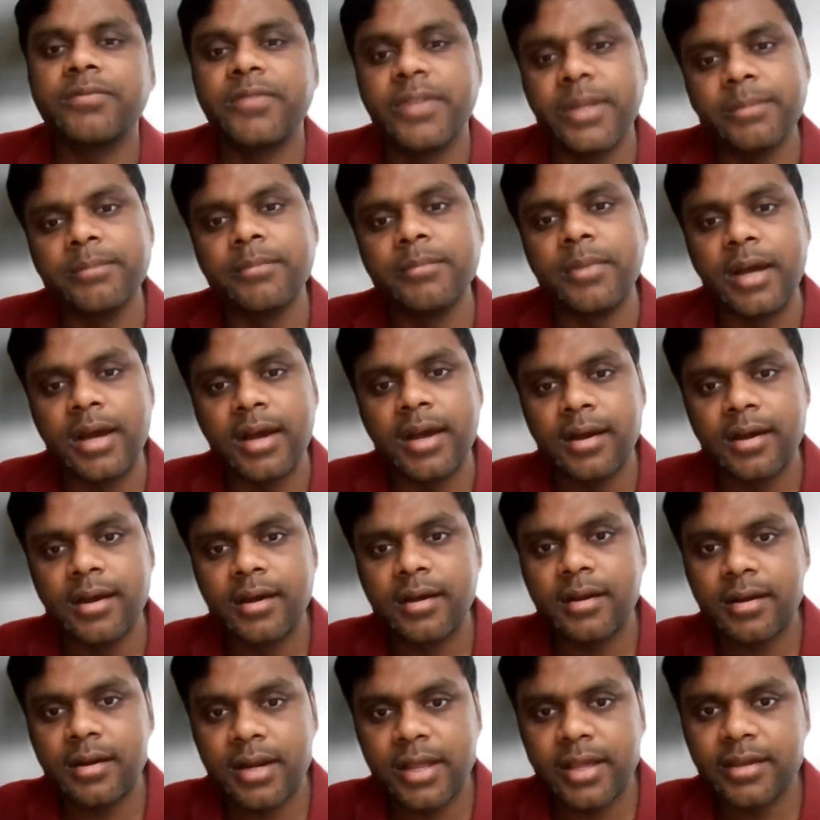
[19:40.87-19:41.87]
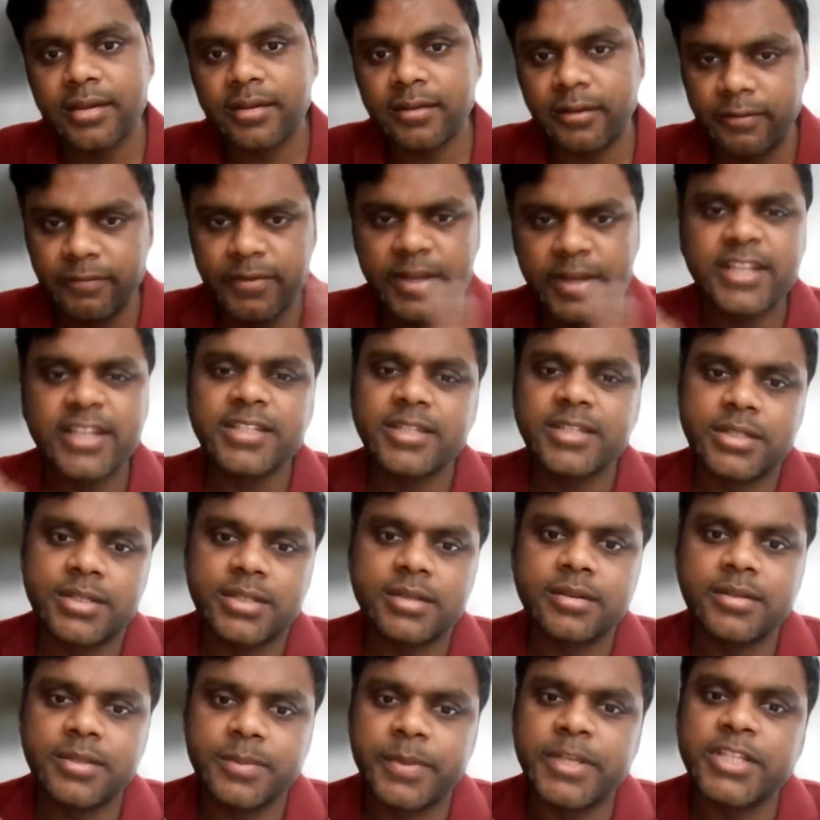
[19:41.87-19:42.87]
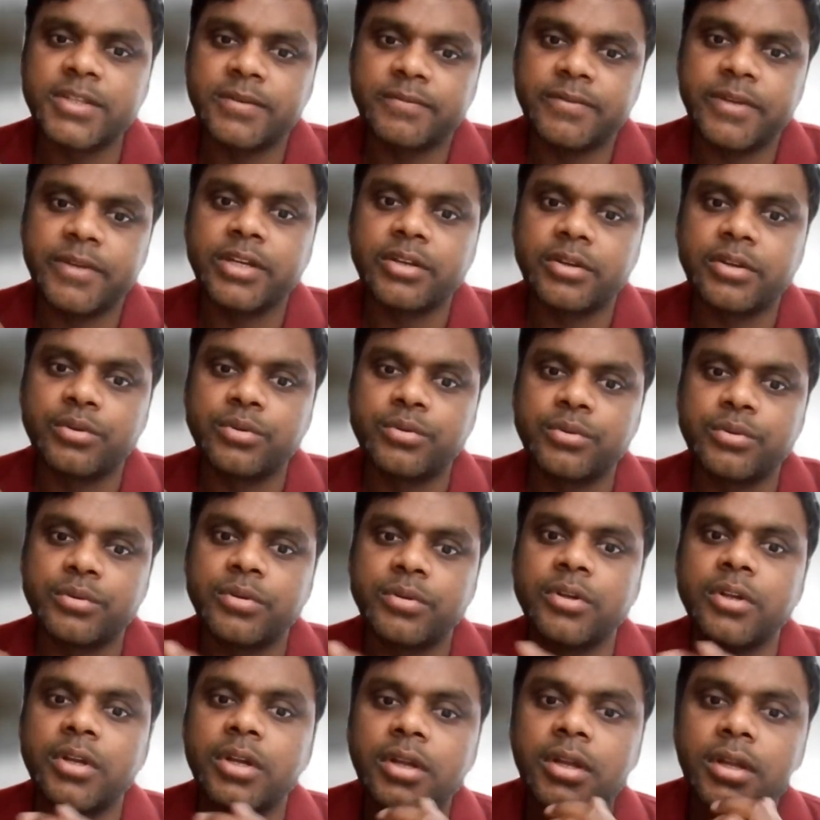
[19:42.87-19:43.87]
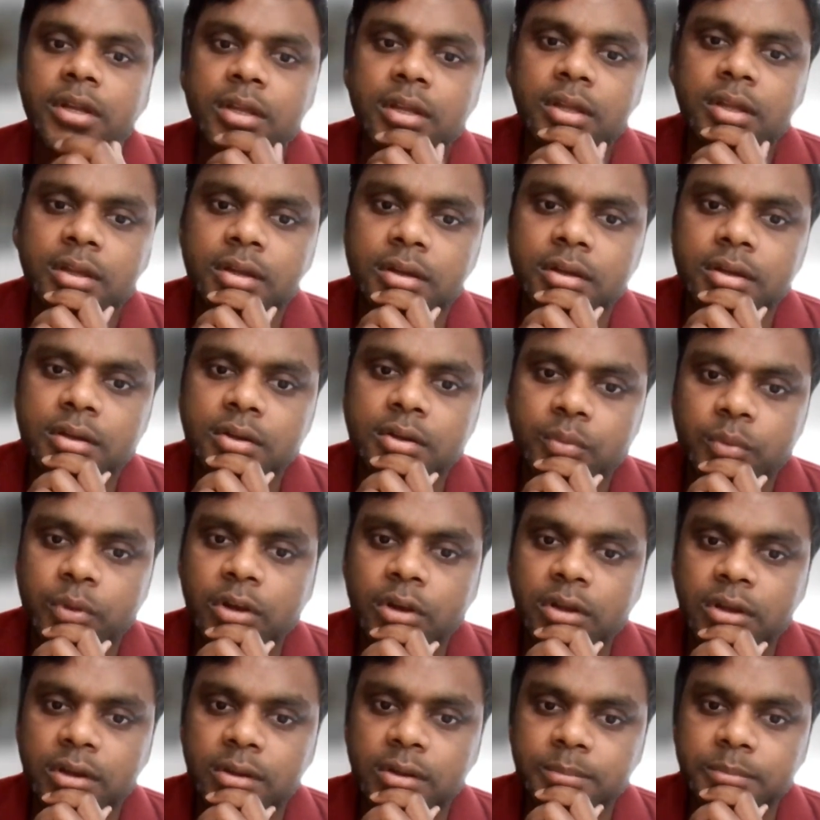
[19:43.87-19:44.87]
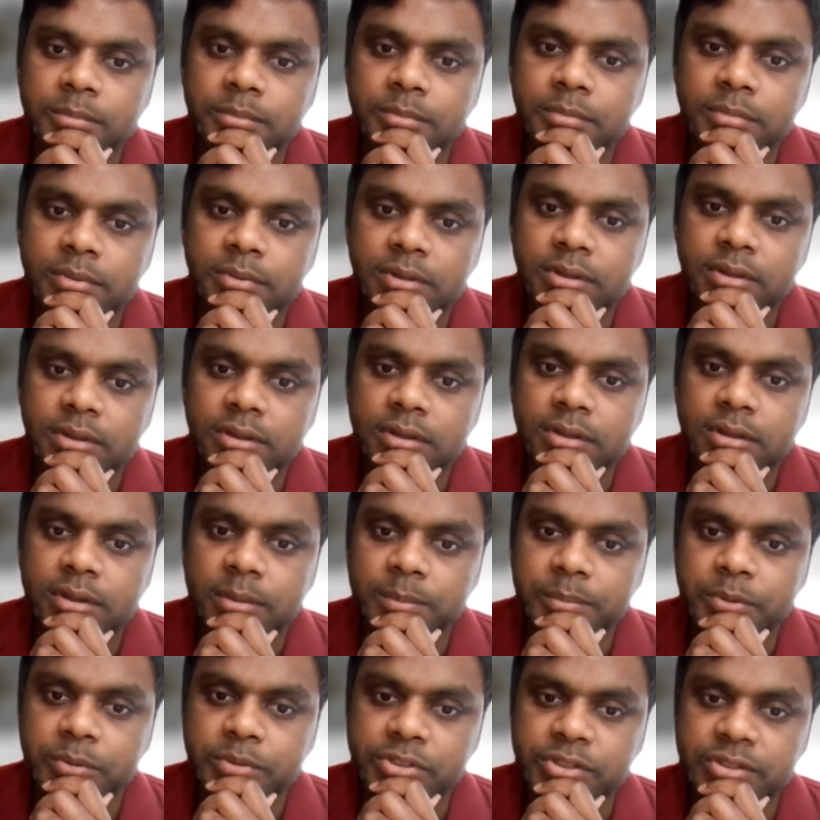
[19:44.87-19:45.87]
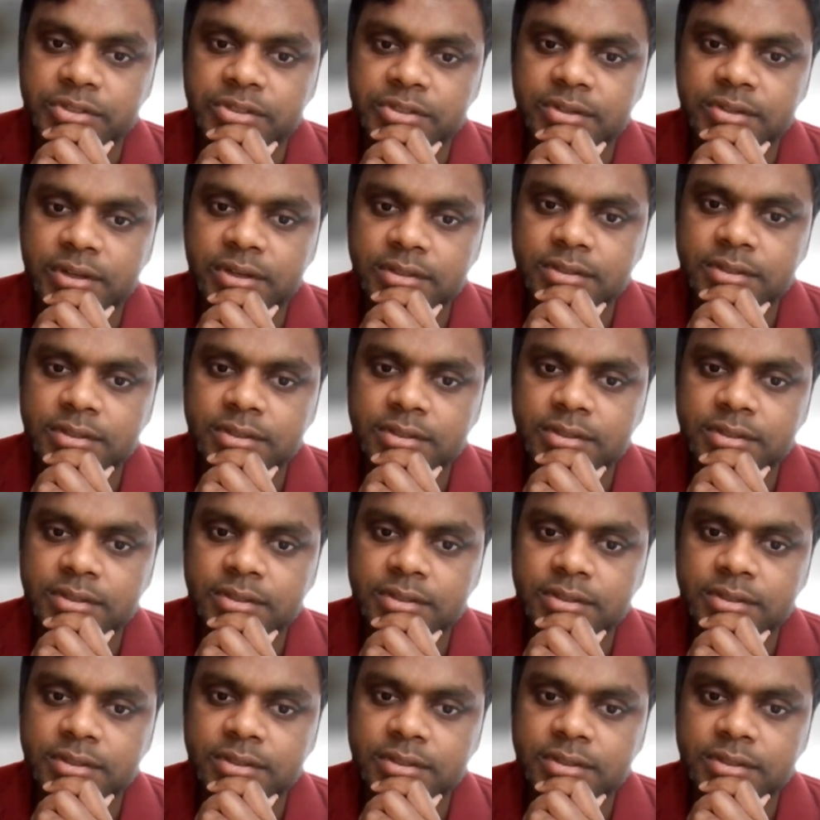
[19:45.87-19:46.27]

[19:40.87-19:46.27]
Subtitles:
some of them are like very specific to Qualcomm approaches.